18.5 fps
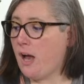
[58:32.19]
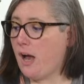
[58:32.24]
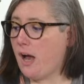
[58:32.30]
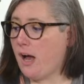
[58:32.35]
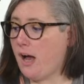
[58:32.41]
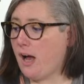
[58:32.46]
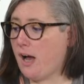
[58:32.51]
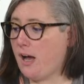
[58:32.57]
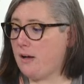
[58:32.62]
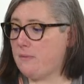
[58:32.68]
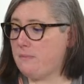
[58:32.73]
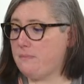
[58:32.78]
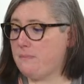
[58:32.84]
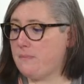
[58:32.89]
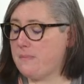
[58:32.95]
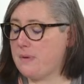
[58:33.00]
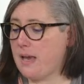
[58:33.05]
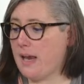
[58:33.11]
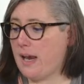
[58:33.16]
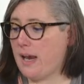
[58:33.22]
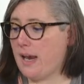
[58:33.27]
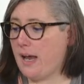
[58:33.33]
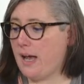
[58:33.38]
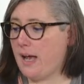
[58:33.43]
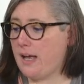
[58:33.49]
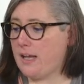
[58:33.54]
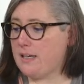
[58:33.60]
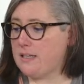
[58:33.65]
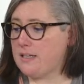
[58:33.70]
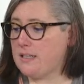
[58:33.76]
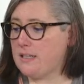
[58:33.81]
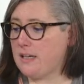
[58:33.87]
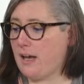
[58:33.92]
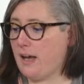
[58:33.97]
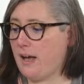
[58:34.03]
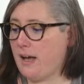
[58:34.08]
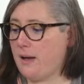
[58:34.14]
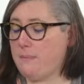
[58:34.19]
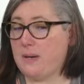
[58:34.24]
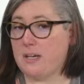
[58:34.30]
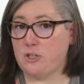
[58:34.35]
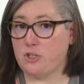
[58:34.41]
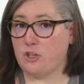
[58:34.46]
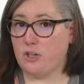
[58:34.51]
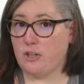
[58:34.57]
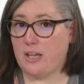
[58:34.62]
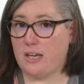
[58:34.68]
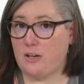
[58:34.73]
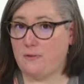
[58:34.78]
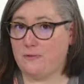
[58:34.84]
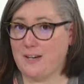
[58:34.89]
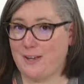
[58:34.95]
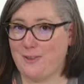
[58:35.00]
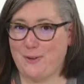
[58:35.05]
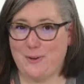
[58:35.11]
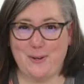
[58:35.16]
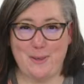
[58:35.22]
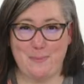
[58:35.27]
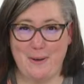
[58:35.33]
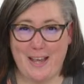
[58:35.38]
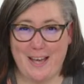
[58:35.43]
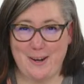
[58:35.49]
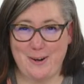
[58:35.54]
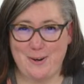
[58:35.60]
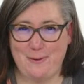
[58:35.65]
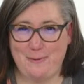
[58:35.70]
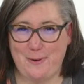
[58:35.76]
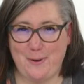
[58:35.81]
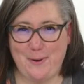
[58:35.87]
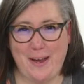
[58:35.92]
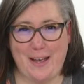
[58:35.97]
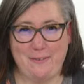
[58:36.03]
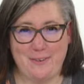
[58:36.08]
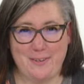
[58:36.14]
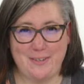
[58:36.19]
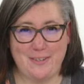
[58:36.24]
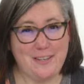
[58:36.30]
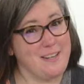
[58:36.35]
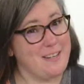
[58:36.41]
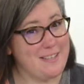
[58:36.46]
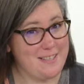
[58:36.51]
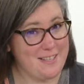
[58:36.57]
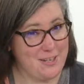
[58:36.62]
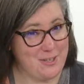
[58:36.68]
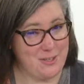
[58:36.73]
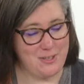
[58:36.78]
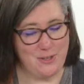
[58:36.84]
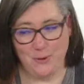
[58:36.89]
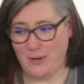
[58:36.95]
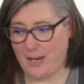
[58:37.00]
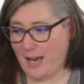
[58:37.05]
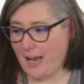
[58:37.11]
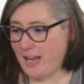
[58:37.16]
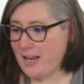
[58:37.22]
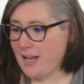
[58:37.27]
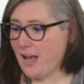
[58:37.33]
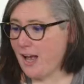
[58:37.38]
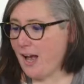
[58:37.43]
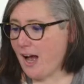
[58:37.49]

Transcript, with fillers: Um, and uh, make sure that you've downloaded the pattern if you haven't done so yet.